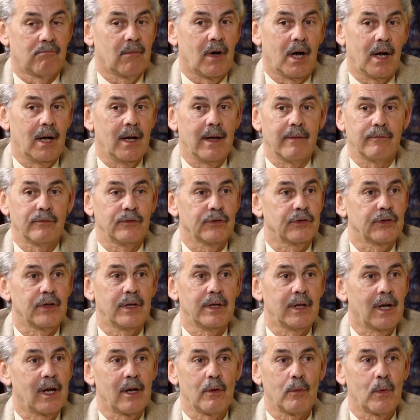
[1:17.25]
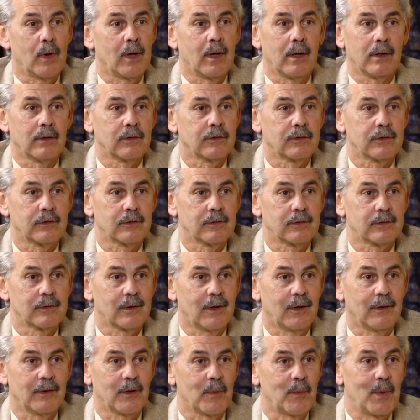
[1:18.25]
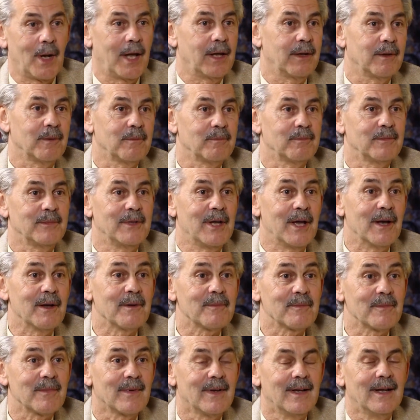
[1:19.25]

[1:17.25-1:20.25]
I haven't seen anywhere else on the planet yet.